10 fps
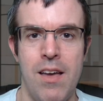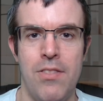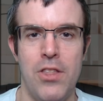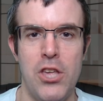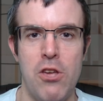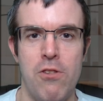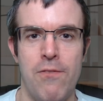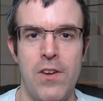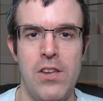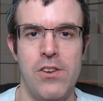underused
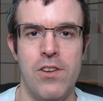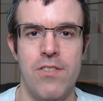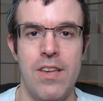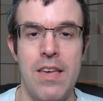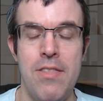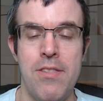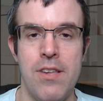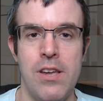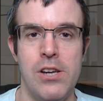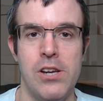features in
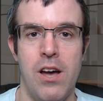C#